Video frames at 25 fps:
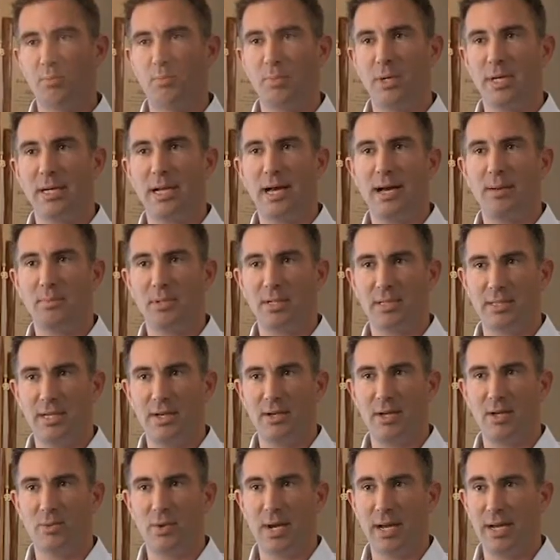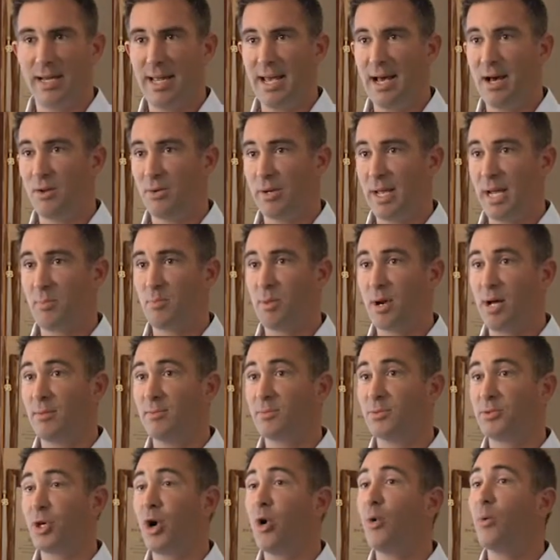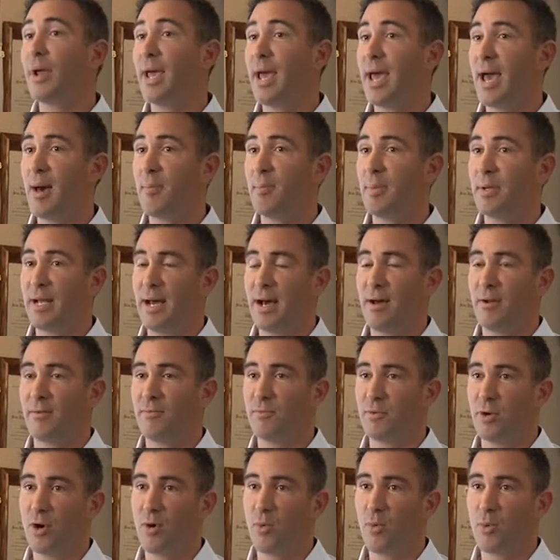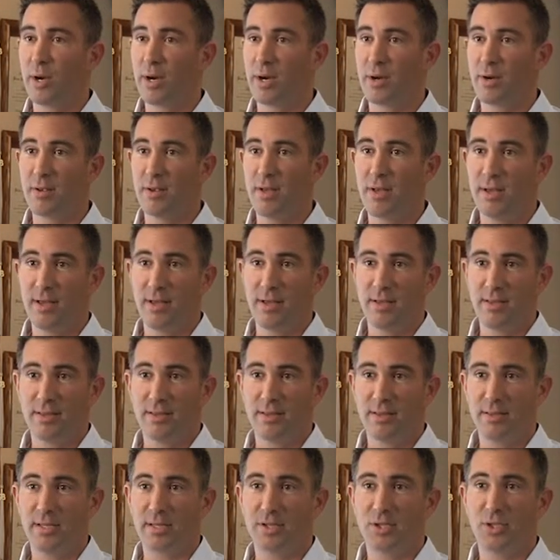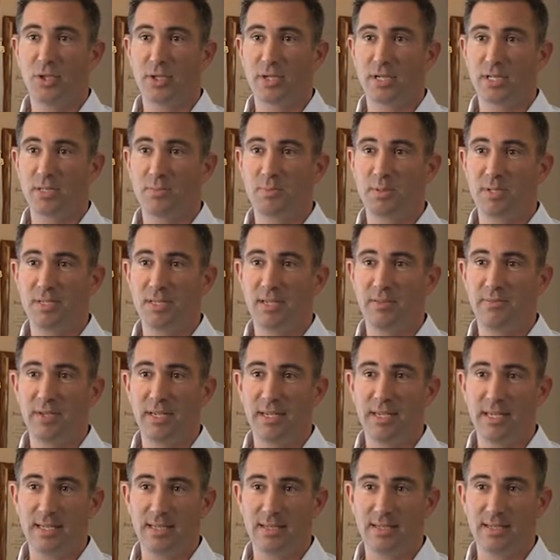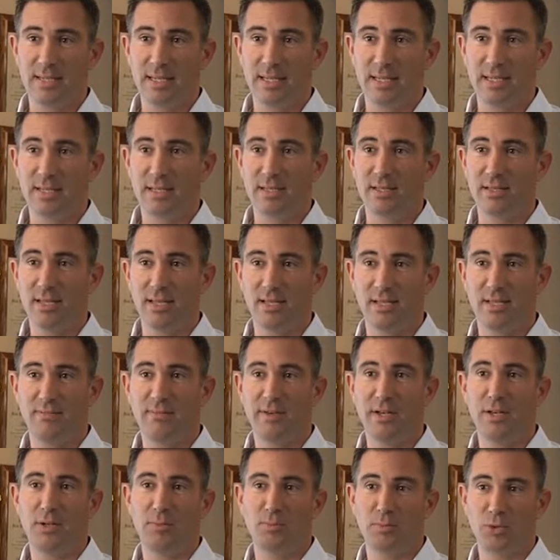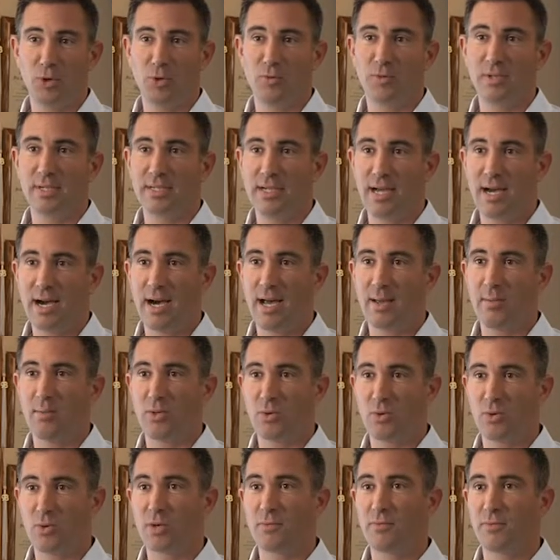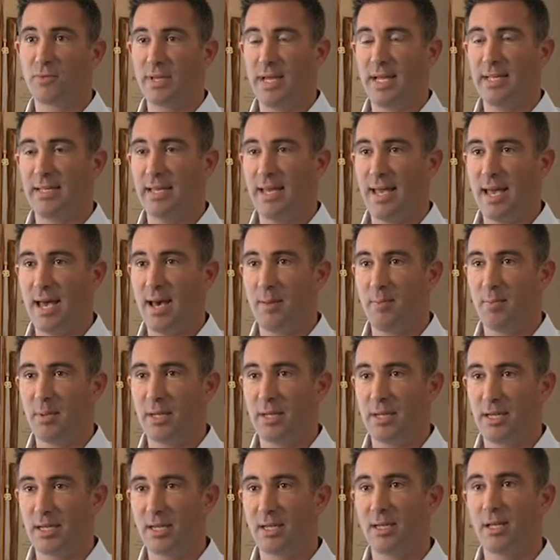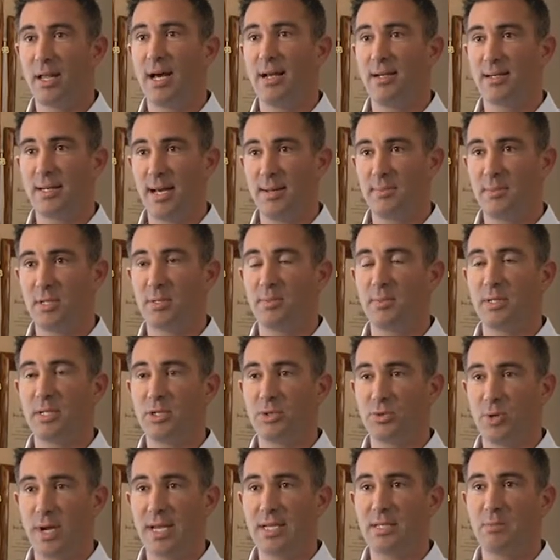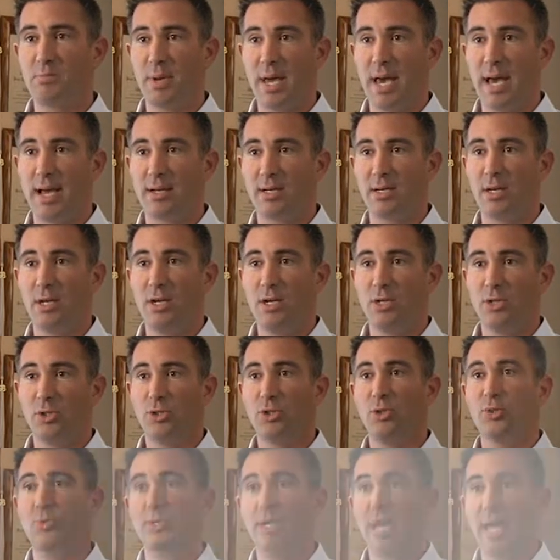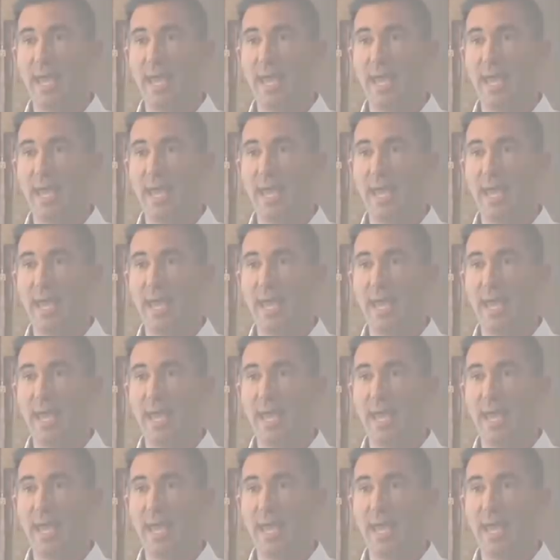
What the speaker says: But I'm going to tell you right now, neck problems don't happen out of nowhere. It took a specific incident that developed over time in order for that to happen. A lot of times it can be traced back to an